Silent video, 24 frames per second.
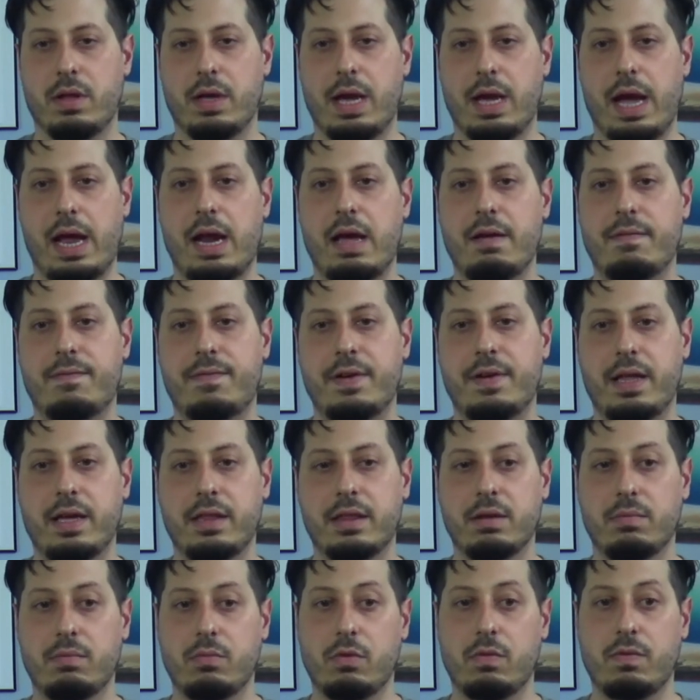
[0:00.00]
And I feel like
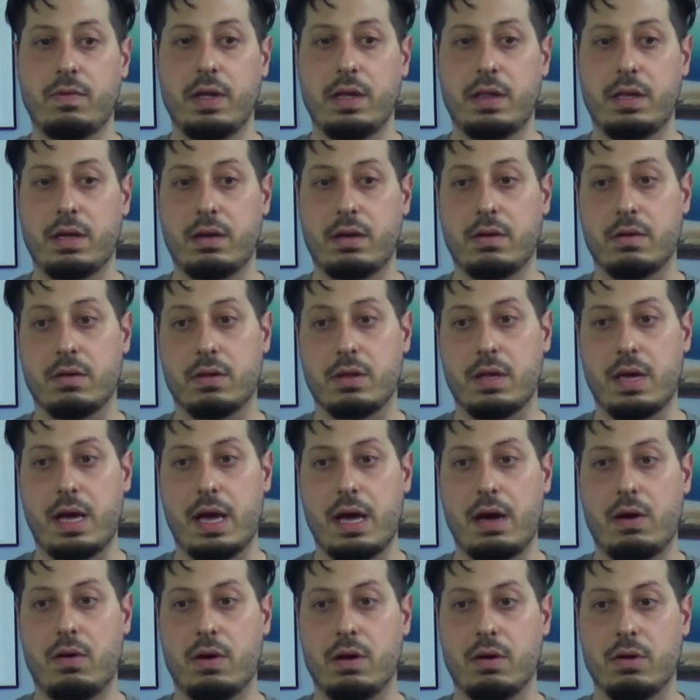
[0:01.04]
the movie theaters
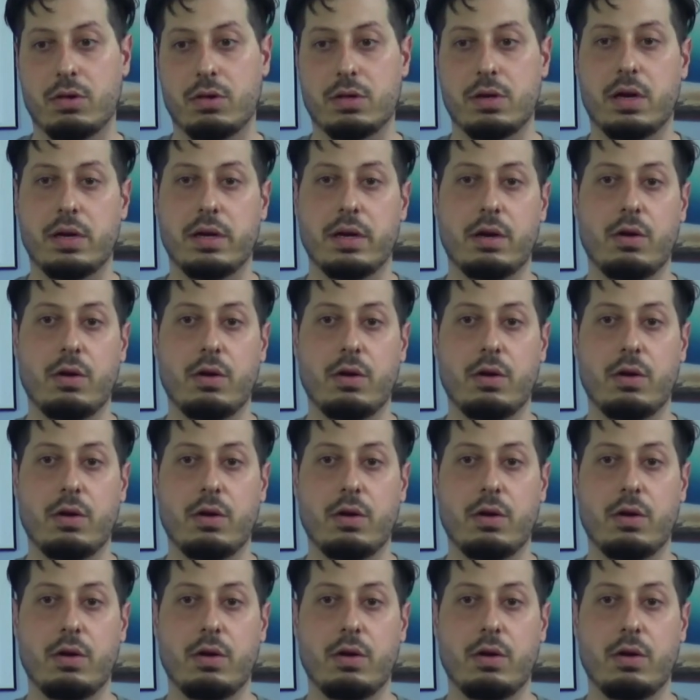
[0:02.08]
now are starting